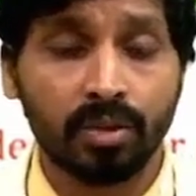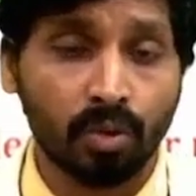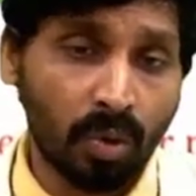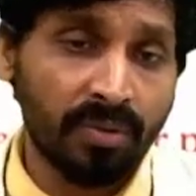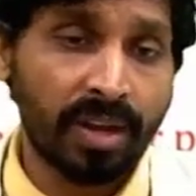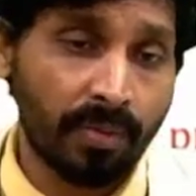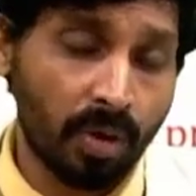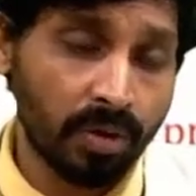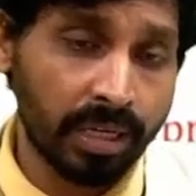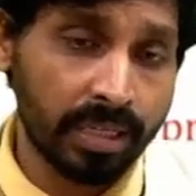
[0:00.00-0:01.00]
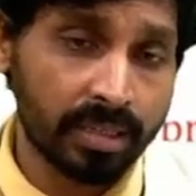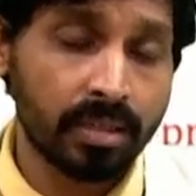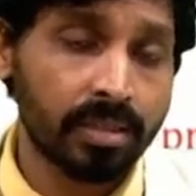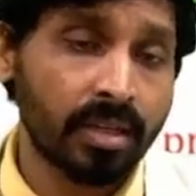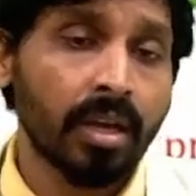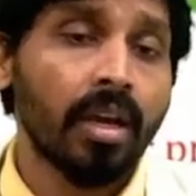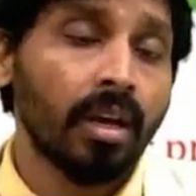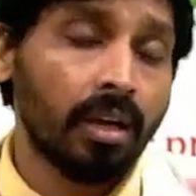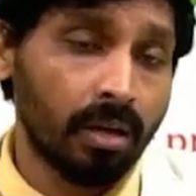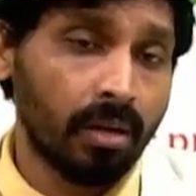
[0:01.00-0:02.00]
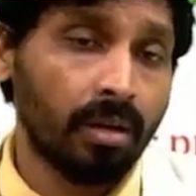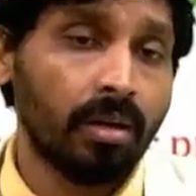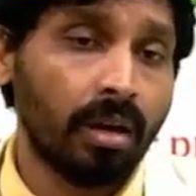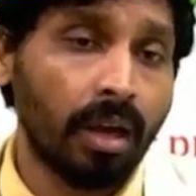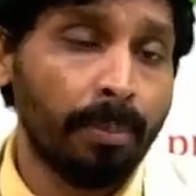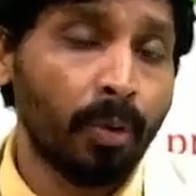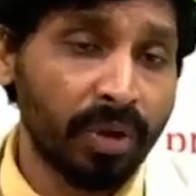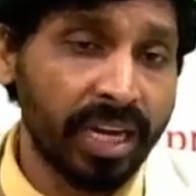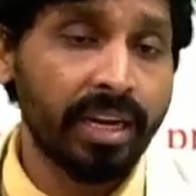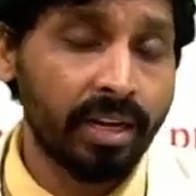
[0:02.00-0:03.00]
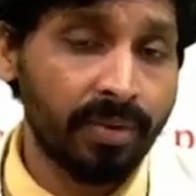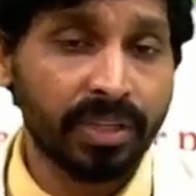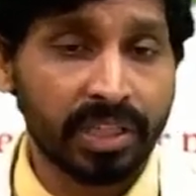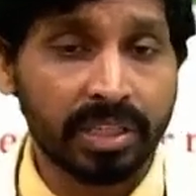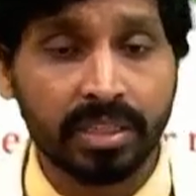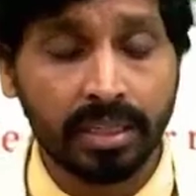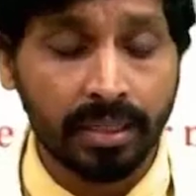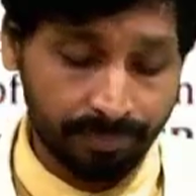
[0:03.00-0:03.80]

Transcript: So one we have already discussed, ApoE deficiency.